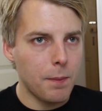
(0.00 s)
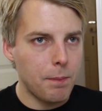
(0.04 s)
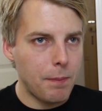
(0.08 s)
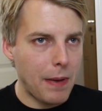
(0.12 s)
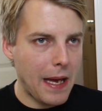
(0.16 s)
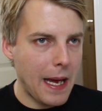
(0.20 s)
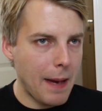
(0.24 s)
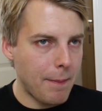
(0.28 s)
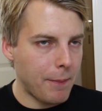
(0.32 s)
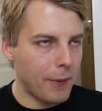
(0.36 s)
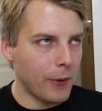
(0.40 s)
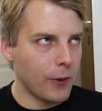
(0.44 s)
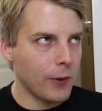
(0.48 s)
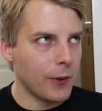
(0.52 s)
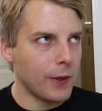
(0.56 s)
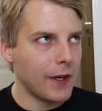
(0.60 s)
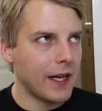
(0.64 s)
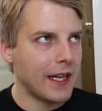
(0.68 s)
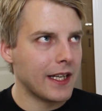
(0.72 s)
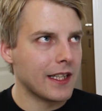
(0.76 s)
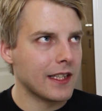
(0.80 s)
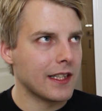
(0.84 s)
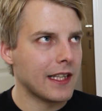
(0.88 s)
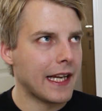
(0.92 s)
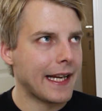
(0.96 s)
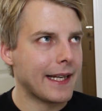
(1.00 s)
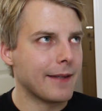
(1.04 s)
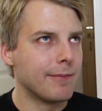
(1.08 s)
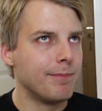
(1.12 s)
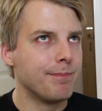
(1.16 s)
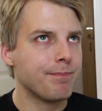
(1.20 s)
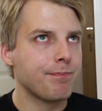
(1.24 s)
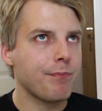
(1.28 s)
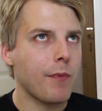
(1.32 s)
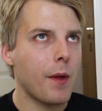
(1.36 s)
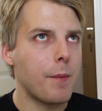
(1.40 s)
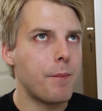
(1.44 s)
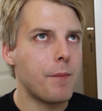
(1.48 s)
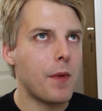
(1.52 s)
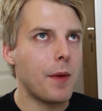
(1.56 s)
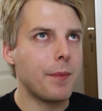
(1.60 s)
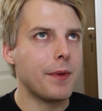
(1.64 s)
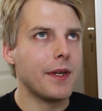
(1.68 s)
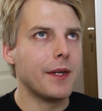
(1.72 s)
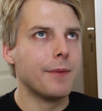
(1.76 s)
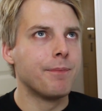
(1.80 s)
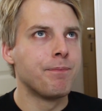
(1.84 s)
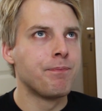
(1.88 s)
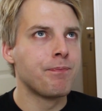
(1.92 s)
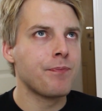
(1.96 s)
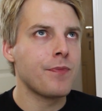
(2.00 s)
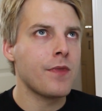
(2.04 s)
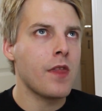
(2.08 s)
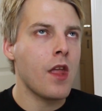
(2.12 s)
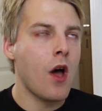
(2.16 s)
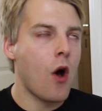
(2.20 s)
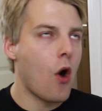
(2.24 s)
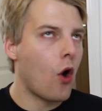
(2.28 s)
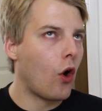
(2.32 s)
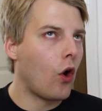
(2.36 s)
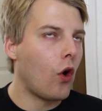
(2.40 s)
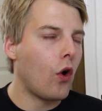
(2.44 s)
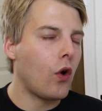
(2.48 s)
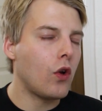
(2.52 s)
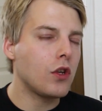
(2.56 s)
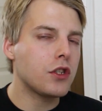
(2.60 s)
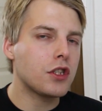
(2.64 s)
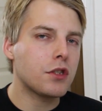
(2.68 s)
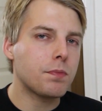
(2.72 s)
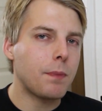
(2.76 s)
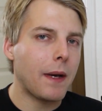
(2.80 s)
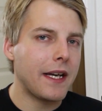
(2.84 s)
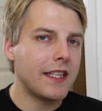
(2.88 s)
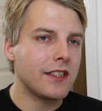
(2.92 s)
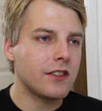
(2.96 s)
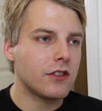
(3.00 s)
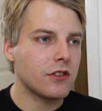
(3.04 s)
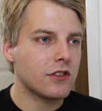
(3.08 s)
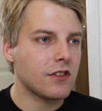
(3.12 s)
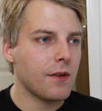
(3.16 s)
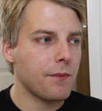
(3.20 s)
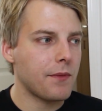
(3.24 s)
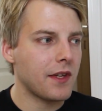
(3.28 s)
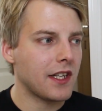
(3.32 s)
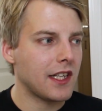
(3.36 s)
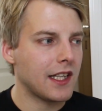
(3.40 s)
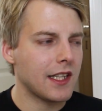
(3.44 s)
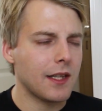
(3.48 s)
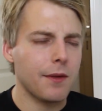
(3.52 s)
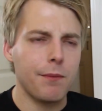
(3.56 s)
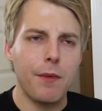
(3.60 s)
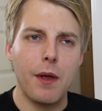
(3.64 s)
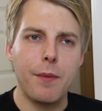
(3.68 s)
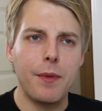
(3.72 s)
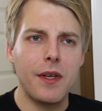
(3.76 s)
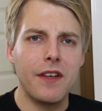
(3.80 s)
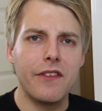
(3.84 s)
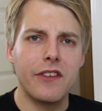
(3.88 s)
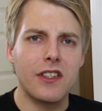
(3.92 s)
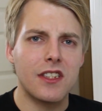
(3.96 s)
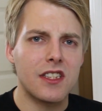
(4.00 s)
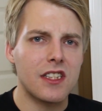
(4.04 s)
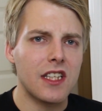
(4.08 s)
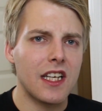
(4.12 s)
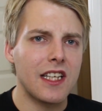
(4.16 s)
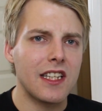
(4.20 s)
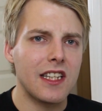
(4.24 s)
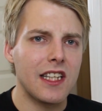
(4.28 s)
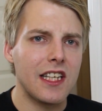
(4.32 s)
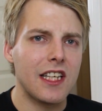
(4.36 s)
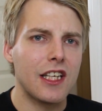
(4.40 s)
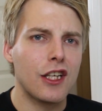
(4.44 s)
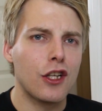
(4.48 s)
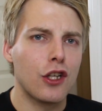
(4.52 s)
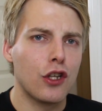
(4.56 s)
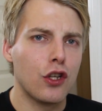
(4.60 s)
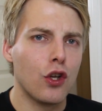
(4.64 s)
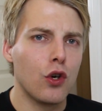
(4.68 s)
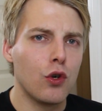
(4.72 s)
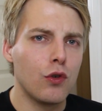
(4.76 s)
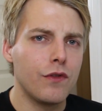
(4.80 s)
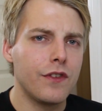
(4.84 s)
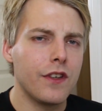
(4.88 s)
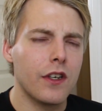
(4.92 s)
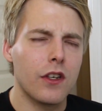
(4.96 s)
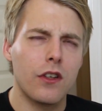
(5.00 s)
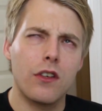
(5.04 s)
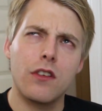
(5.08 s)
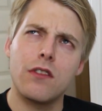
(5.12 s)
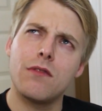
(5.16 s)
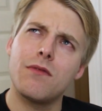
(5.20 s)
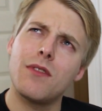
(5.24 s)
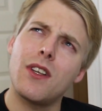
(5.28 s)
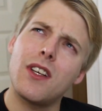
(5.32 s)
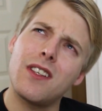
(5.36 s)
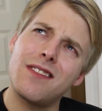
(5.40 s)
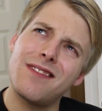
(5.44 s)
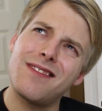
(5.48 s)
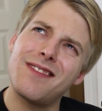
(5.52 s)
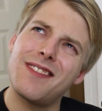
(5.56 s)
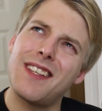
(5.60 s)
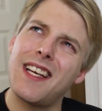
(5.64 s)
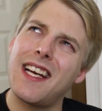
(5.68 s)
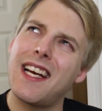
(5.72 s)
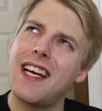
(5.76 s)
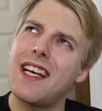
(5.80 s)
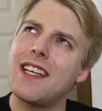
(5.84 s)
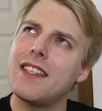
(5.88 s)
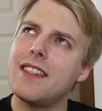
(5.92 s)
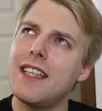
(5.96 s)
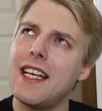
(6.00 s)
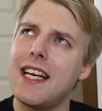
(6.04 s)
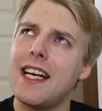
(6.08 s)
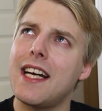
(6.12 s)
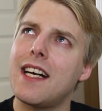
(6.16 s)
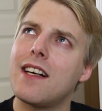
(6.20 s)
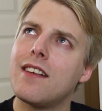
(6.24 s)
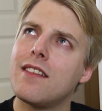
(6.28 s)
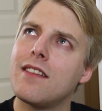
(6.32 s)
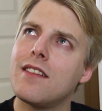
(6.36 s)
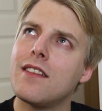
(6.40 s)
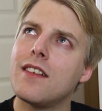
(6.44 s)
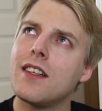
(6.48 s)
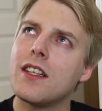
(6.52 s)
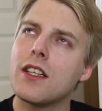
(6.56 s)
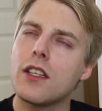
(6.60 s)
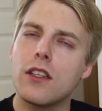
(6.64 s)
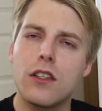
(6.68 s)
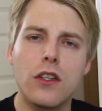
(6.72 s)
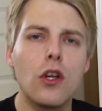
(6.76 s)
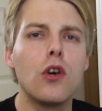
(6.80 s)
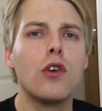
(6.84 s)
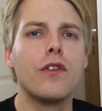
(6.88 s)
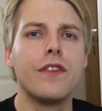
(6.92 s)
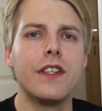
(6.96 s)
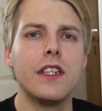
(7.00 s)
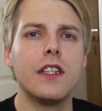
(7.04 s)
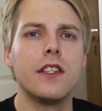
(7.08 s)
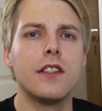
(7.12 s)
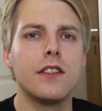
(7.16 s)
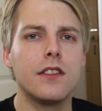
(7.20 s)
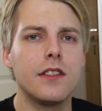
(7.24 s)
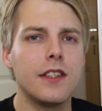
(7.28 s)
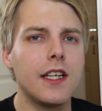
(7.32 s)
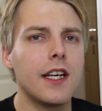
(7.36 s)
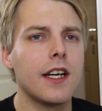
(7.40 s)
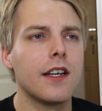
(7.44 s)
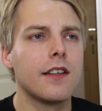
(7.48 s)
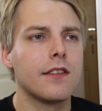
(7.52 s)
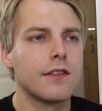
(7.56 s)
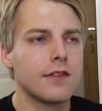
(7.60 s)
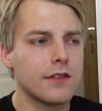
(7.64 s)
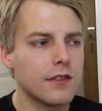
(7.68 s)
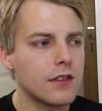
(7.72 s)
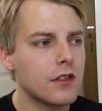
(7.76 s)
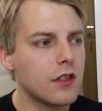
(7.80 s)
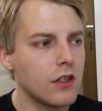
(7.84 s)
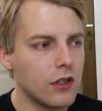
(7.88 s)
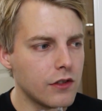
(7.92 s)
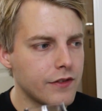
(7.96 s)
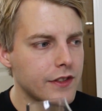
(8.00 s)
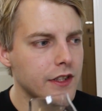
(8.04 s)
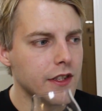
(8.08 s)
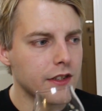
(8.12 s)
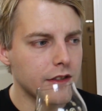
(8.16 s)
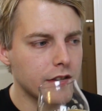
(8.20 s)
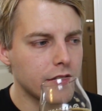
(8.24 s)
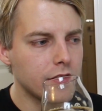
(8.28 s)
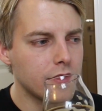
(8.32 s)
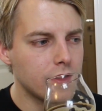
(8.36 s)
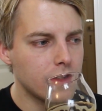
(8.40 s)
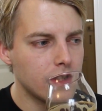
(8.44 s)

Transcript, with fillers: pepper and like maybe allspice or something. Like maybe even slightly clove. Uh, not nah, yeah, clovey. Yeah, clovey.